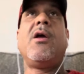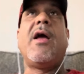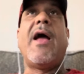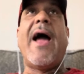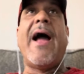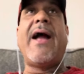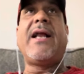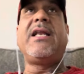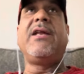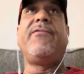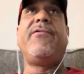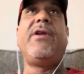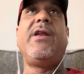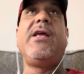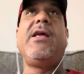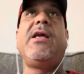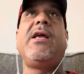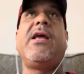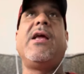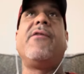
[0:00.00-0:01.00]

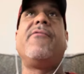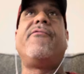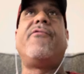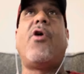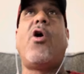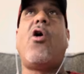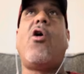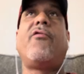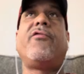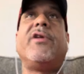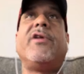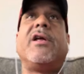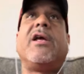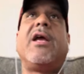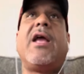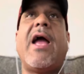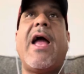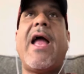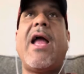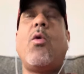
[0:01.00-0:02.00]
Actively involved in
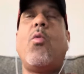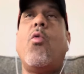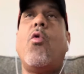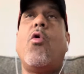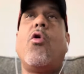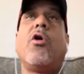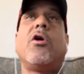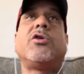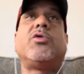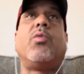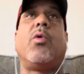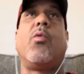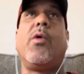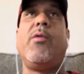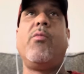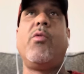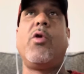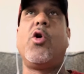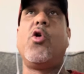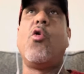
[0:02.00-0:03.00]
gang wars where we
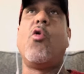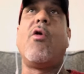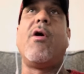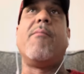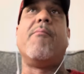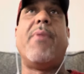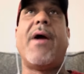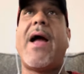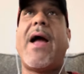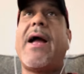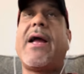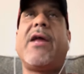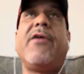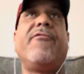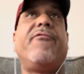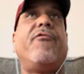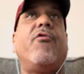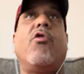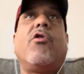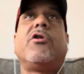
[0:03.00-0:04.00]
were going back and
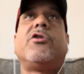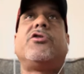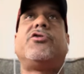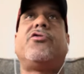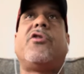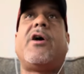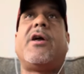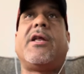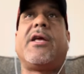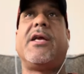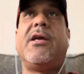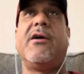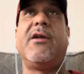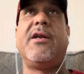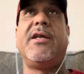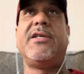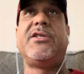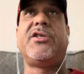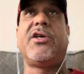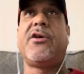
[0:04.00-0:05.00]
forth trying to
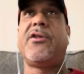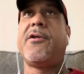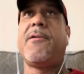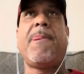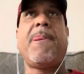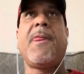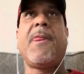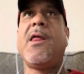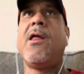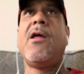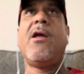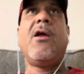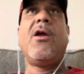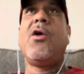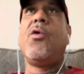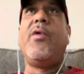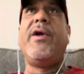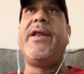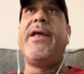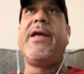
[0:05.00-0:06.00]
kill each other.
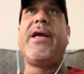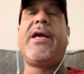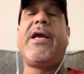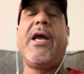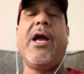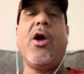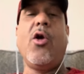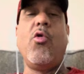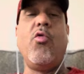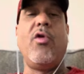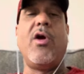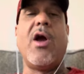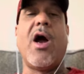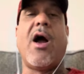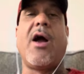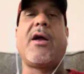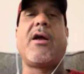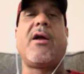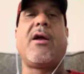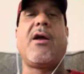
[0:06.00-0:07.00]
We didn't care who
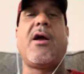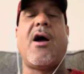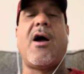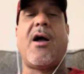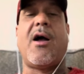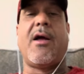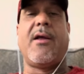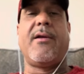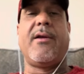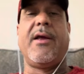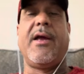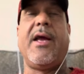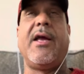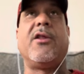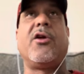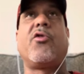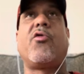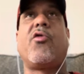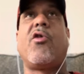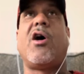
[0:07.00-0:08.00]
got caught in
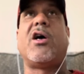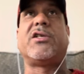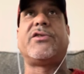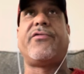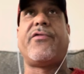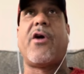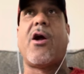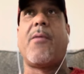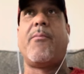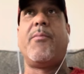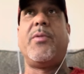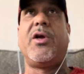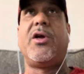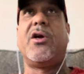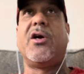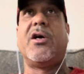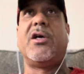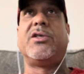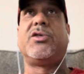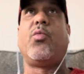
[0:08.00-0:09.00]
the crossfire
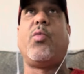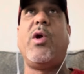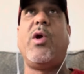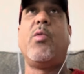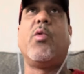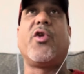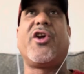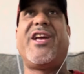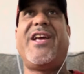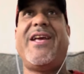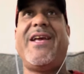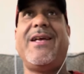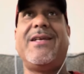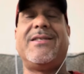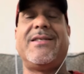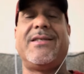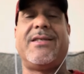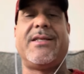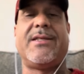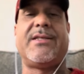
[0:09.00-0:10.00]
because we were
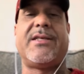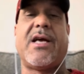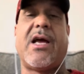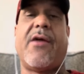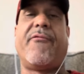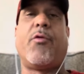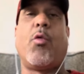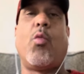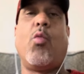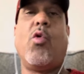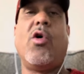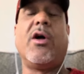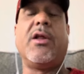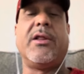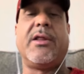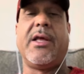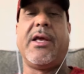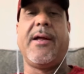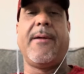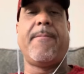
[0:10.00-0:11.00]
kids at the time, for one
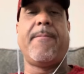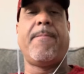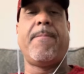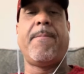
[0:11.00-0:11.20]
thing.